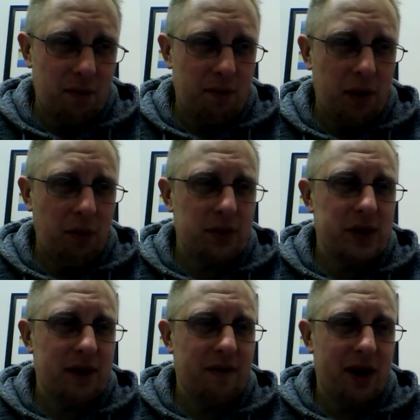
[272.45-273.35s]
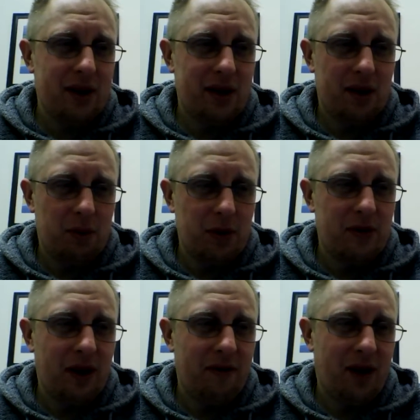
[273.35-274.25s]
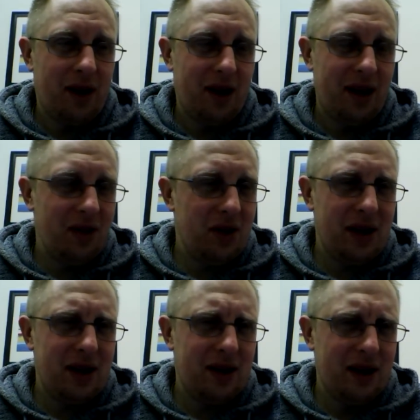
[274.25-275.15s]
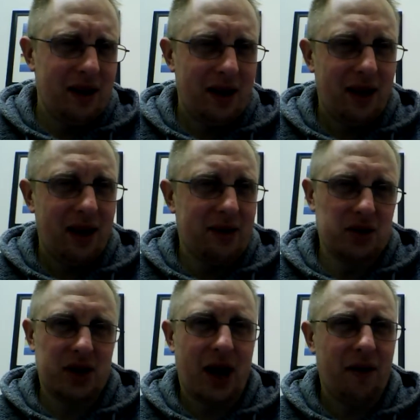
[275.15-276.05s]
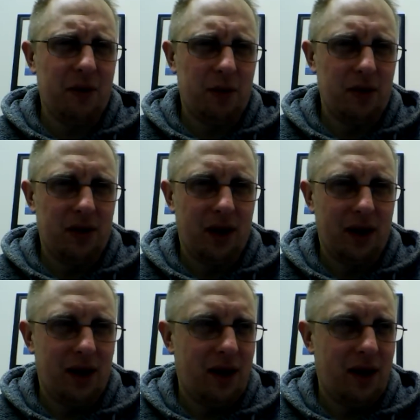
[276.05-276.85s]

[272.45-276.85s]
people said he faded in a Butte fight, and I don't think he did. I think he just carried Butte.